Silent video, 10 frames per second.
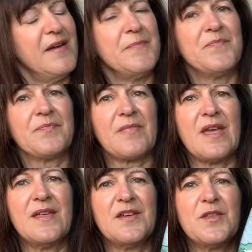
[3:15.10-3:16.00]
um,
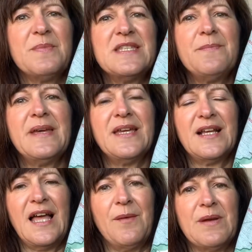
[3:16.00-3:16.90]
uh, the Busy Bee
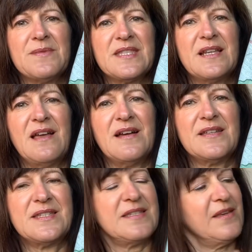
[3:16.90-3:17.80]
Collab. It was the
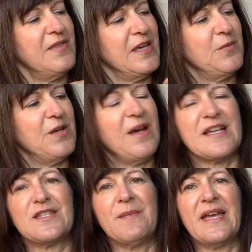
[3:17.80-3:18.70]
last thing where you
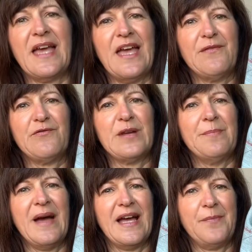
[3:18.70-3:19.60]
had to make a free
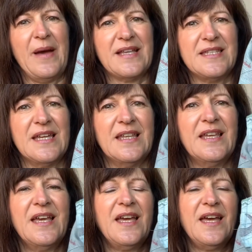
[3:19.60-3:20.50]
bag pattern.